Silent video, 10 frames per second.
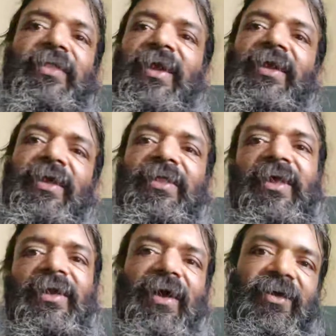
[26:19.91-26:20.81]
then
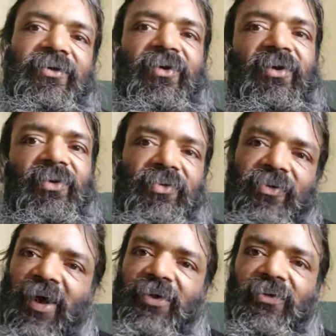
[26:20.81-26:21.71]
d theta is equal to
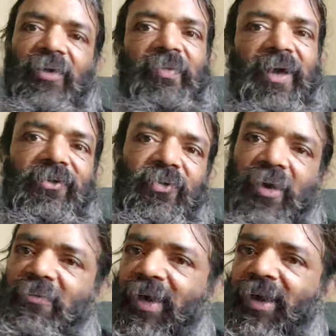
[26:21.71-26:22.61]
square root of a
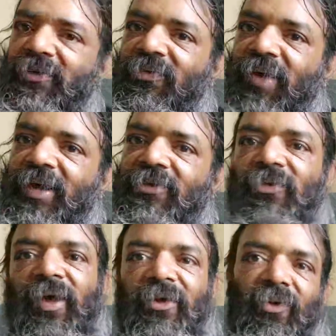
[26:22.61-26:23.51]
square minus y
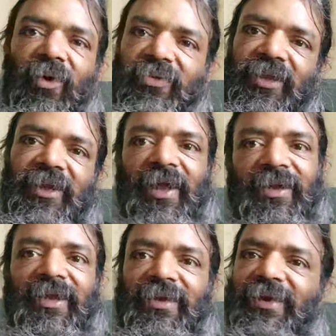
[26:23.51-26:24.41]
square cos theta
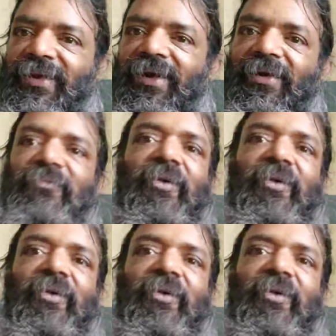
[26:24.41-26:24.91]
d theta,